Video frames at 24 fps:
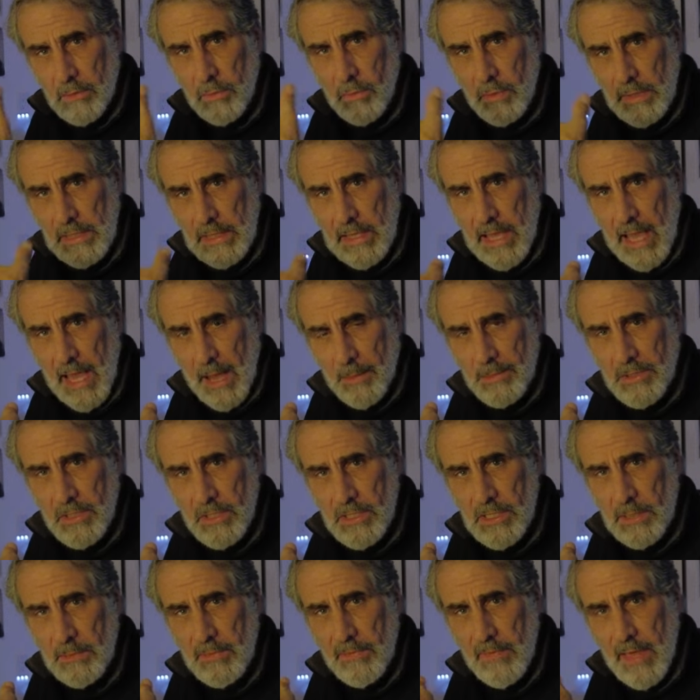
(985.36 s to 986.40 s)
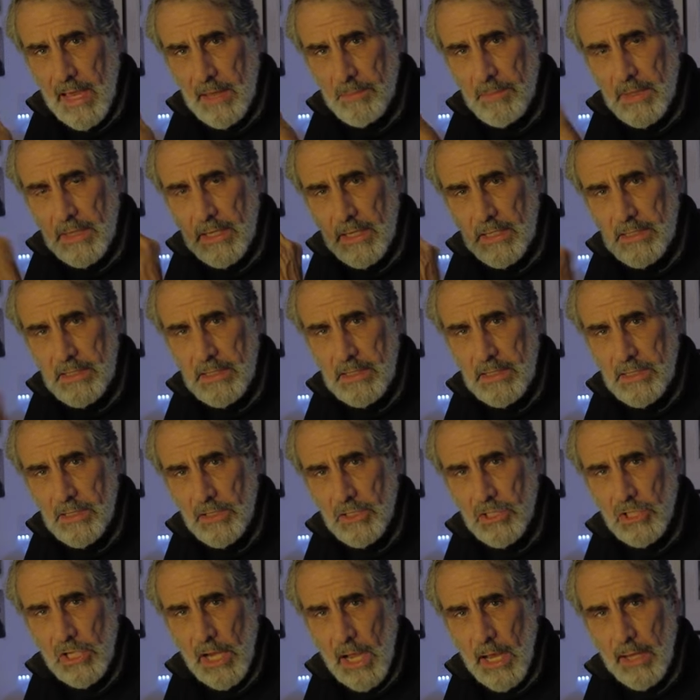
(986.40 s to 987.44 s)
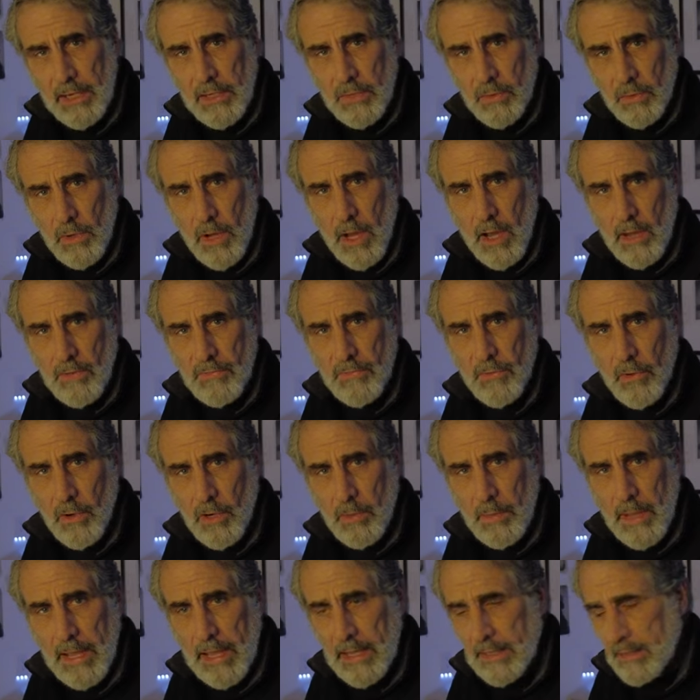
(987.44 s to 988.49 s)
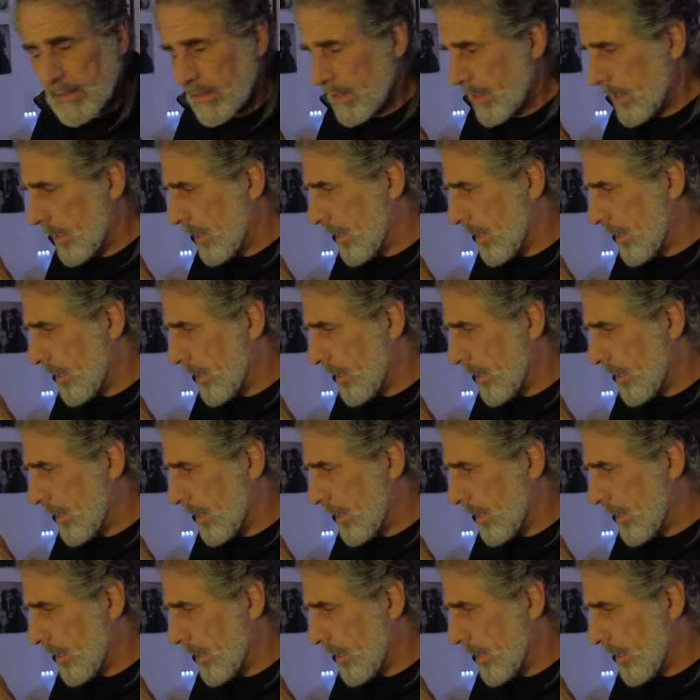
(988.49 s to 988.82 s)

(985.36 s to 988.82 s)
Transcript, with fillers: recapture some of that because these are shot in raw format.